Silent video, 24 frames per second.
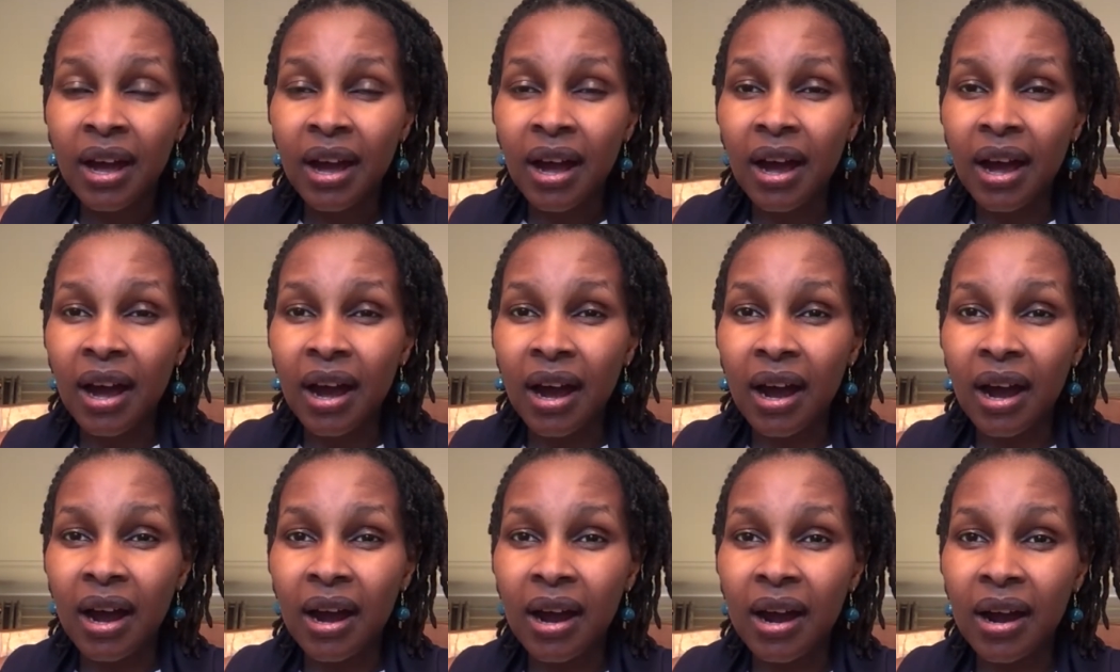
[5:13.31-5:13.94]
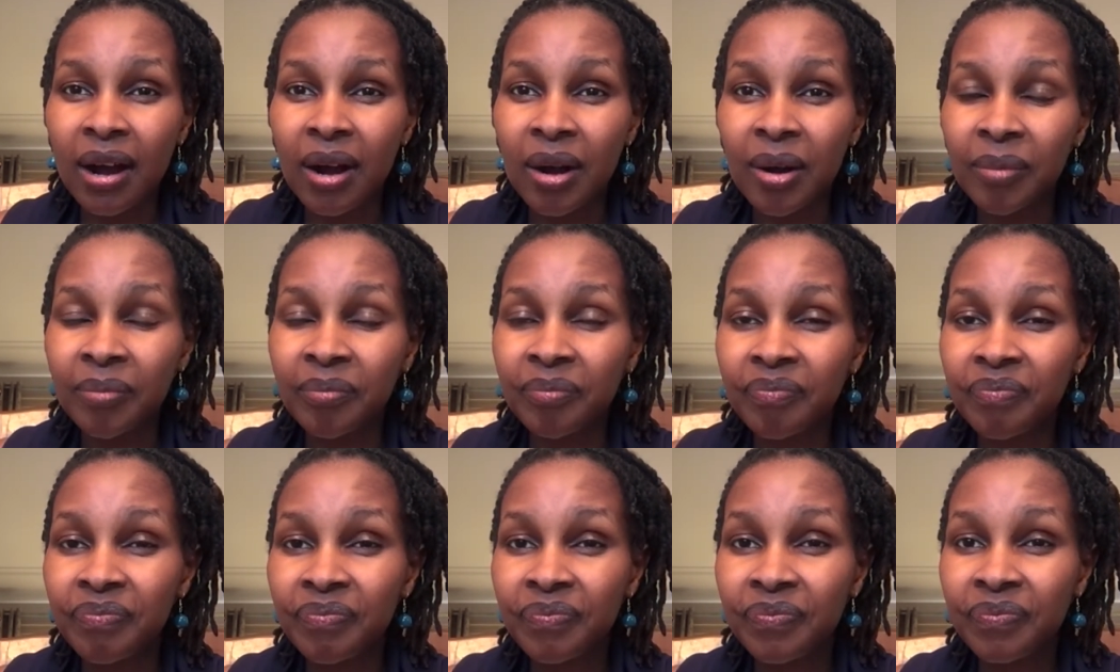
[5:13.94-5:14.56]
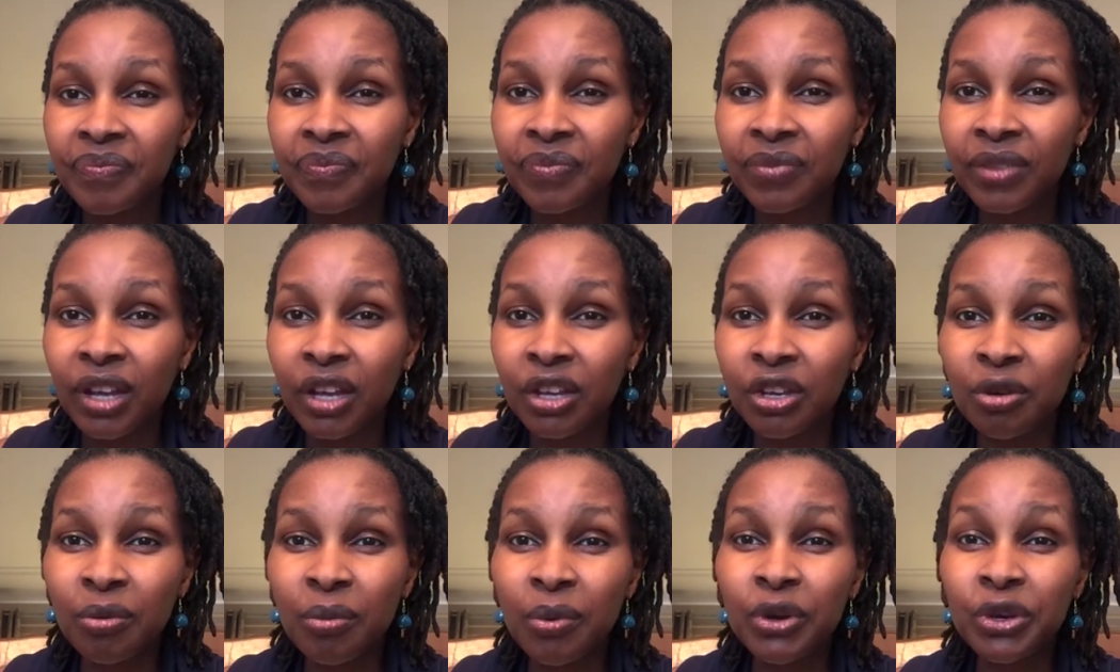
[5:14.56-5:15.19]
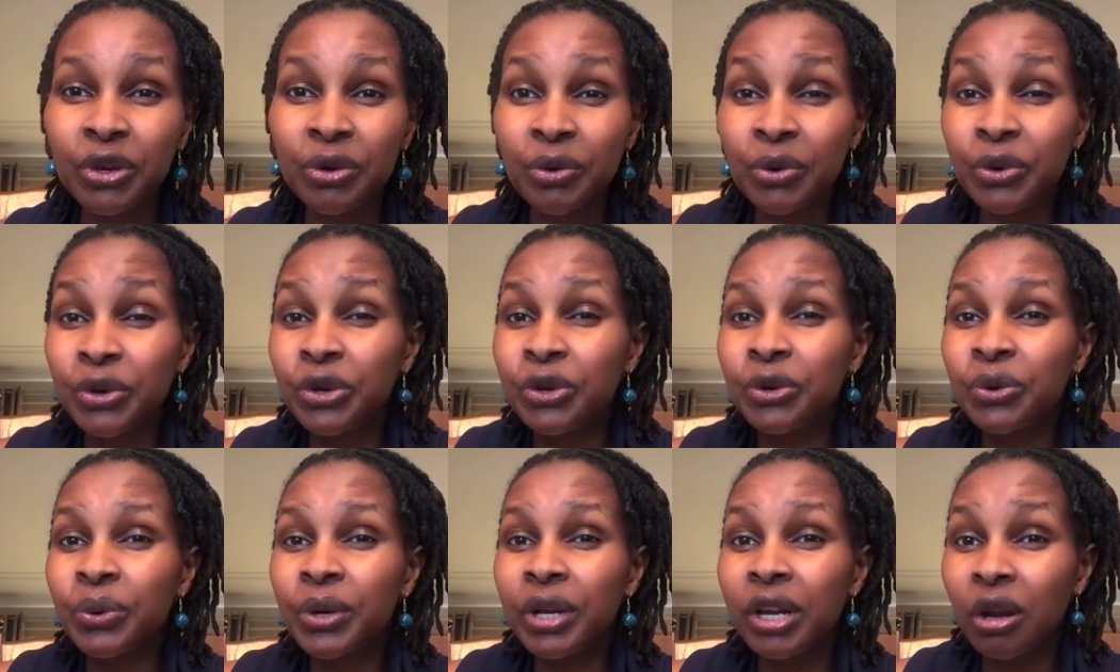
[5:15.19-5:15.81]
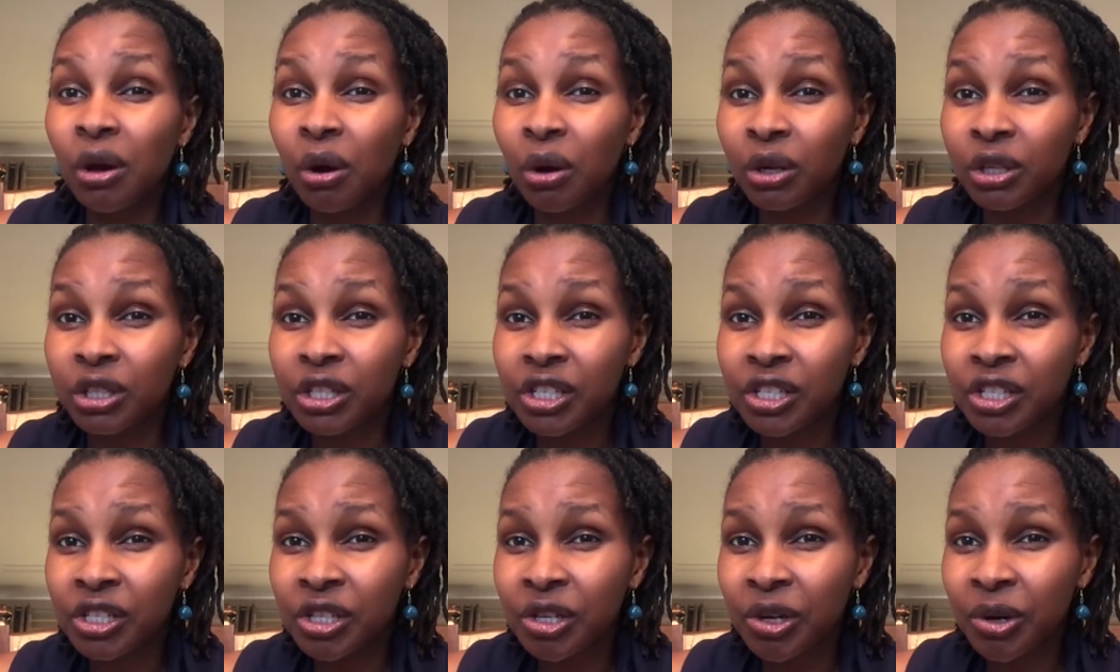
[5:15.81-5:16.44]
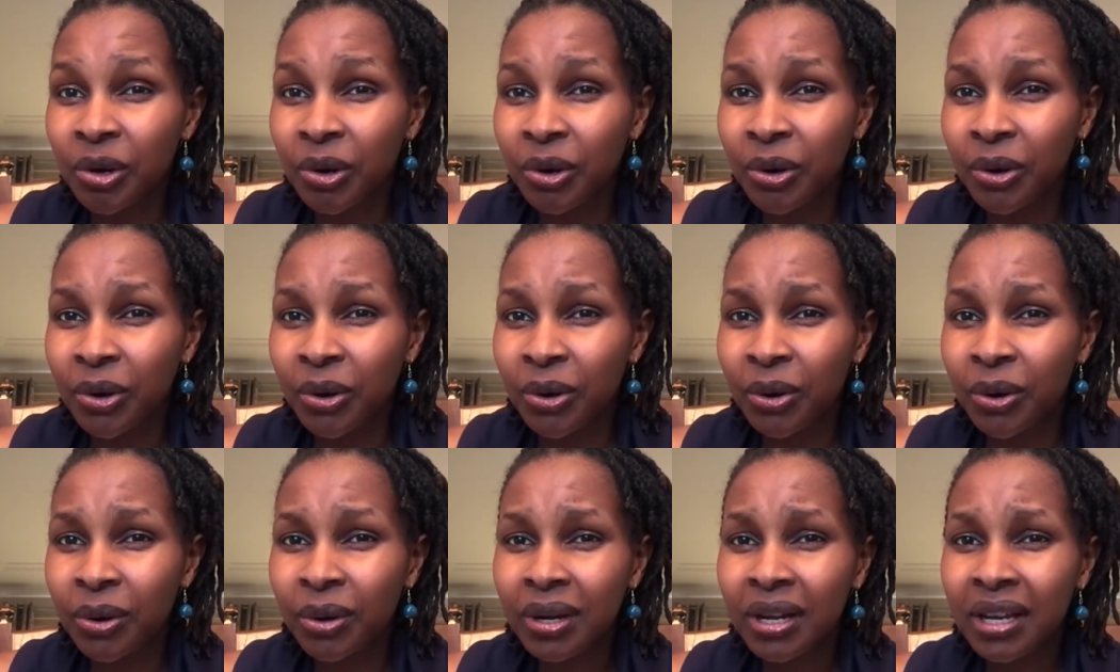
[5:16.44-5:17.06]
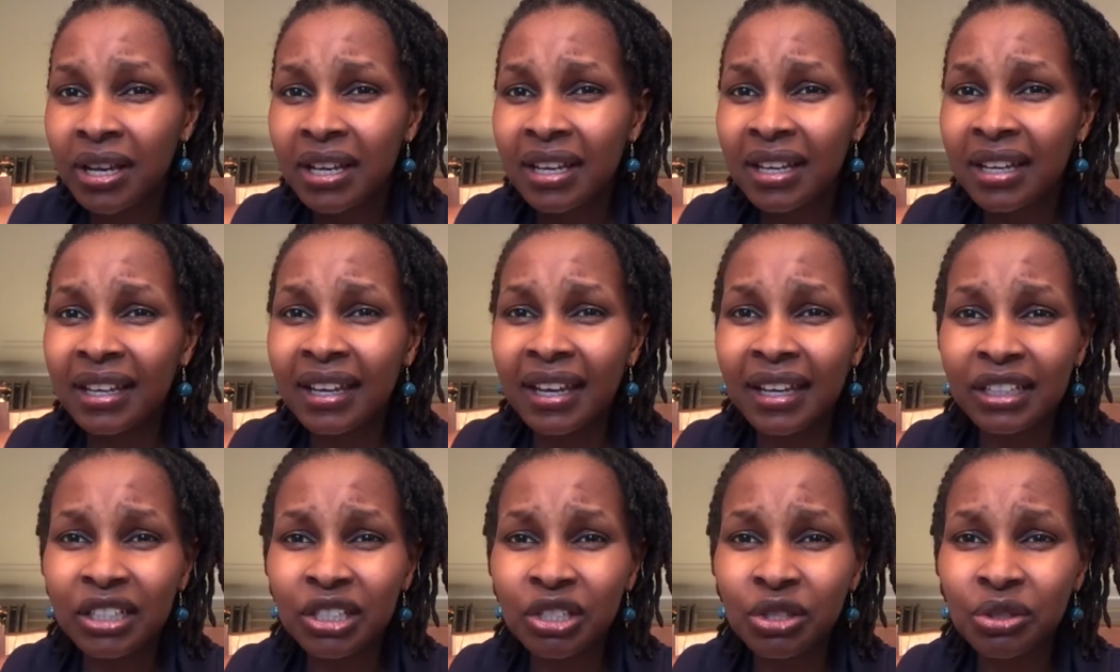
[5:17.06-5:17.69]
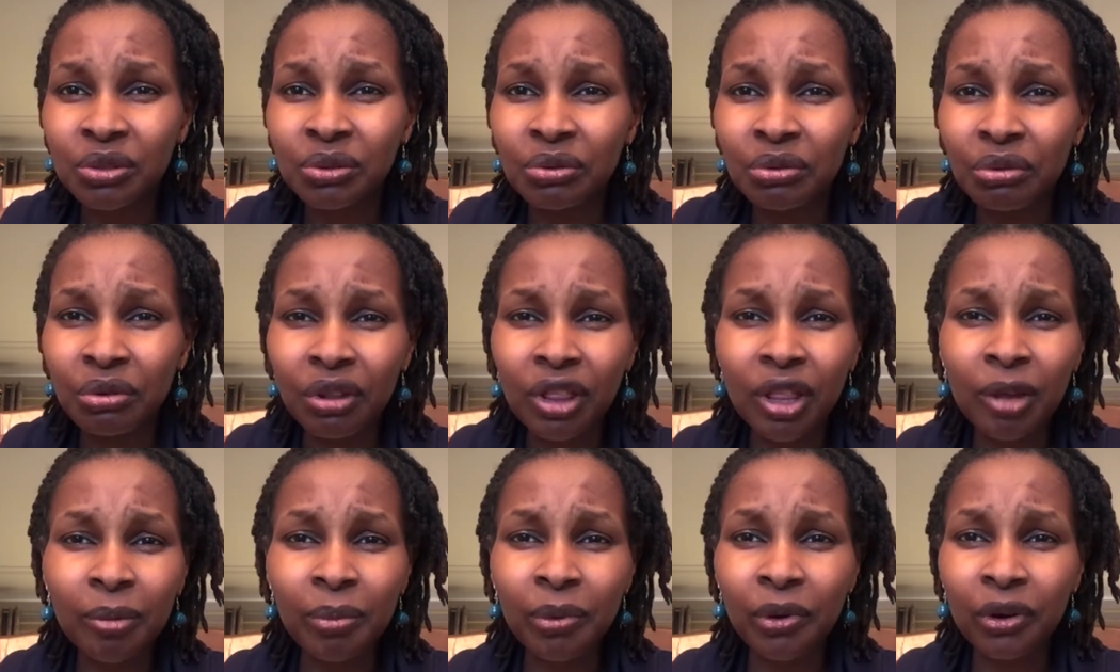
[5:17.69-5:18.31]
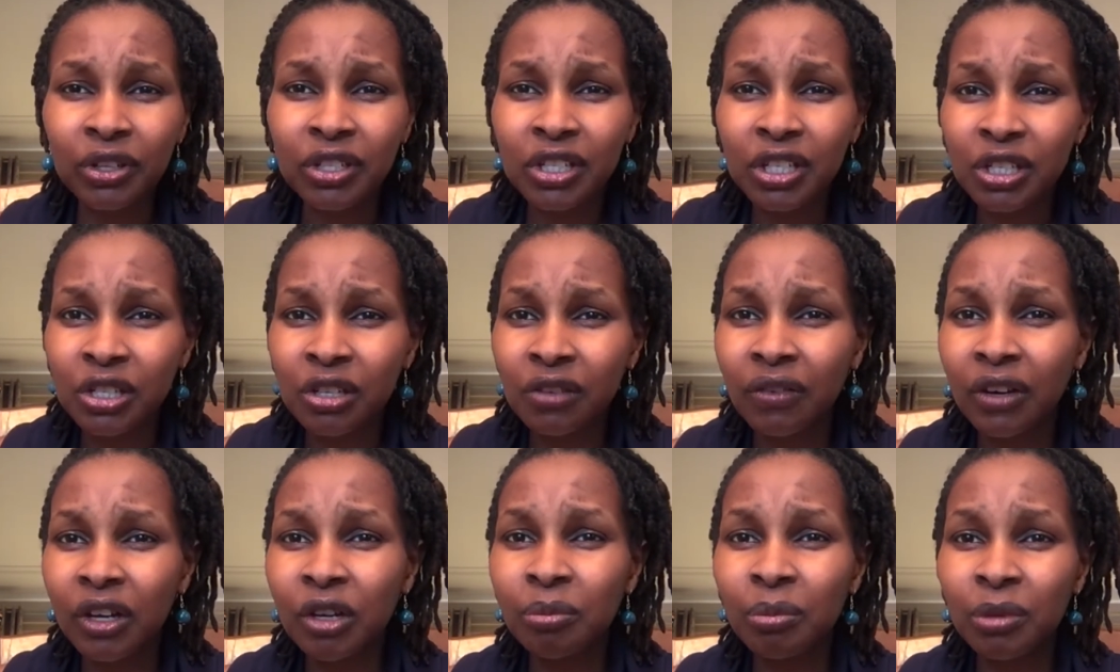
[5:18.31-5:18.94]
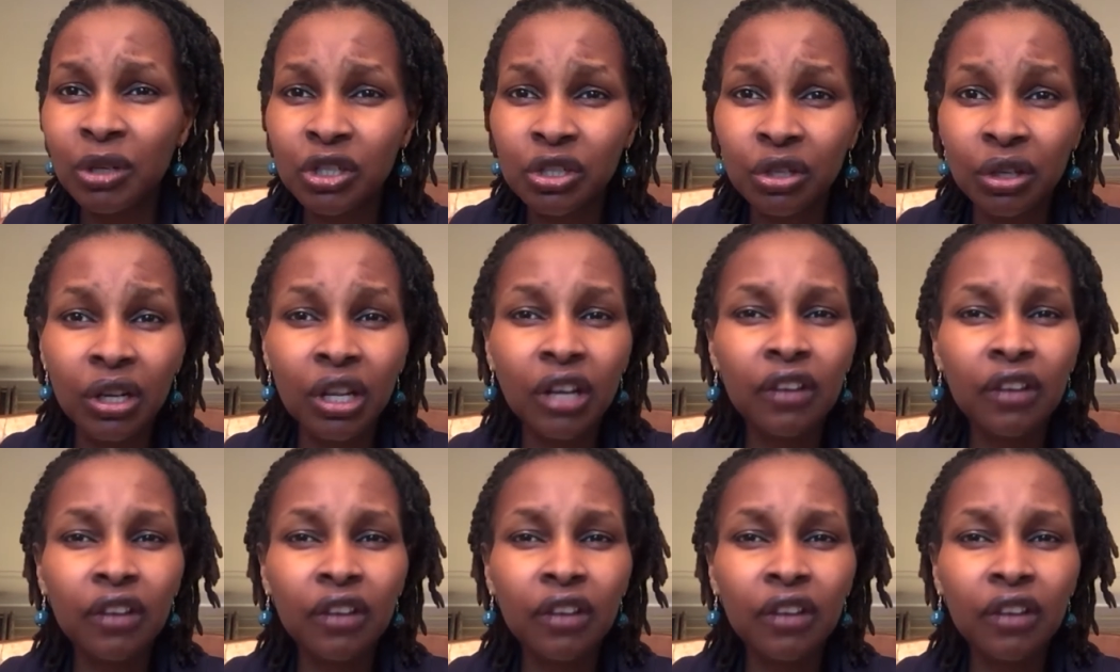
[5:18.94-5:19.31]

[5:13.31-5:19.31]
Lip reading: um, you will also get to know the process of admission.